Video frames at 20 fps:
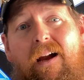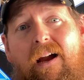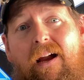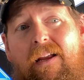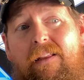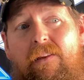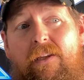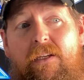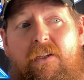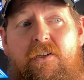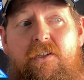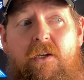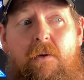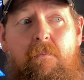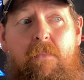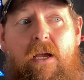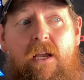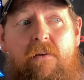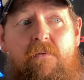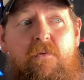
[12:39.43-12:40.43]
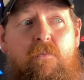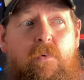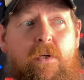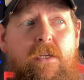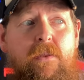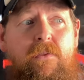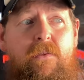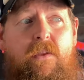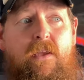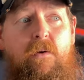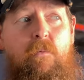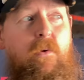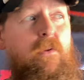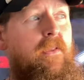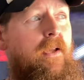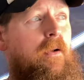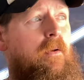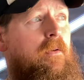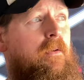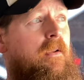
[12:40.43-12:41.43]
I like some knives with and
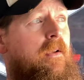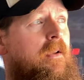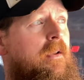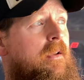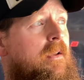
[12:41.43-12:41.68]
without